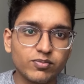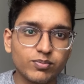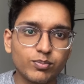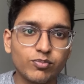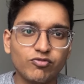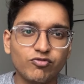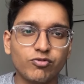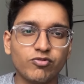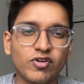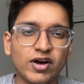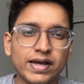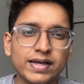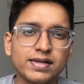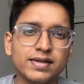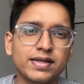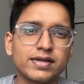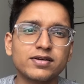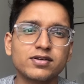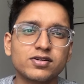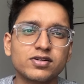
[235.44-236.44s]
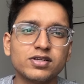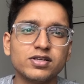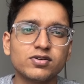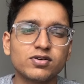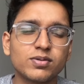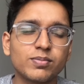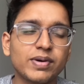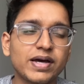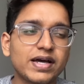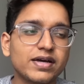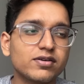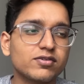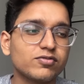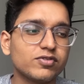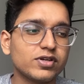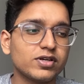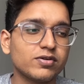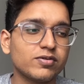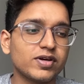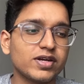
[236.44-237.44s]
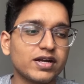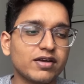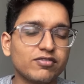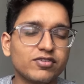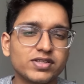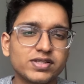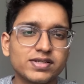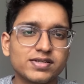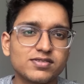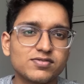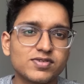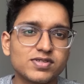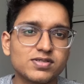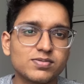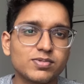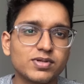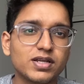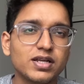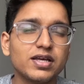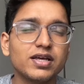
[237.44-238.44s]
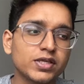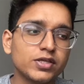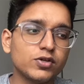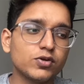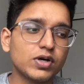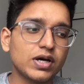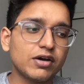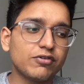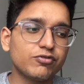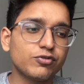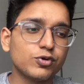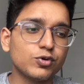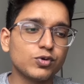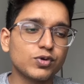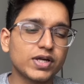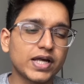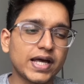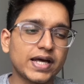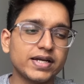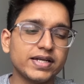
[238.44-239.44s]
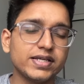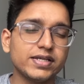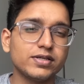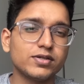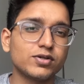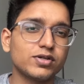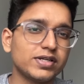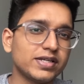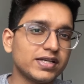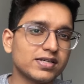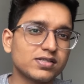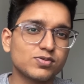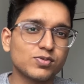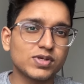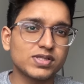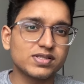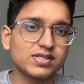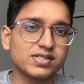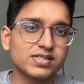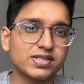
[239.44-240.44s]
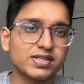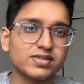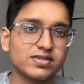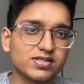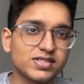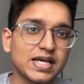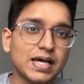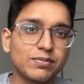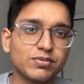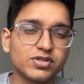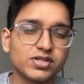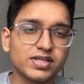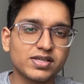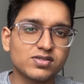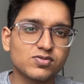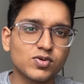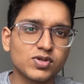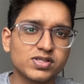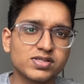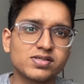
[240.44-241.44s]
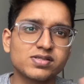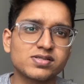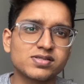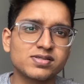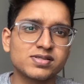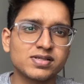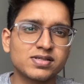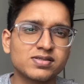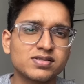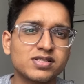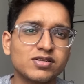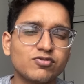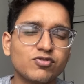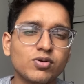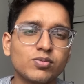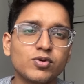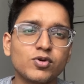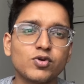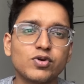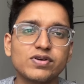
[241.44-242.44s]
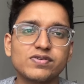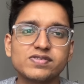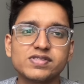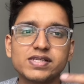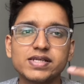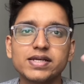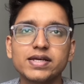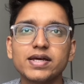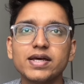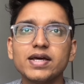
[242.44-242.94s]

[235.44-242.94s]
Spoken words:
file, like a clear bag where everything is visible. You have to carry your DS-160, the stamped DS-160 from your OFC,